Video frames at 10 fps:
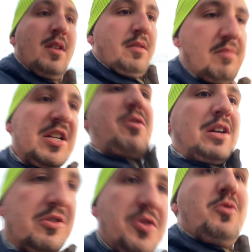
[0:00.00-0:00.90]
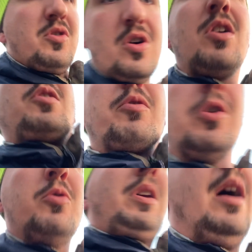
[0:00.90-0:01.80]
my trail shoes on the
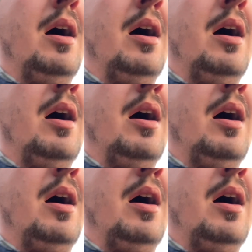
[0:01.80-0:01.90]
road.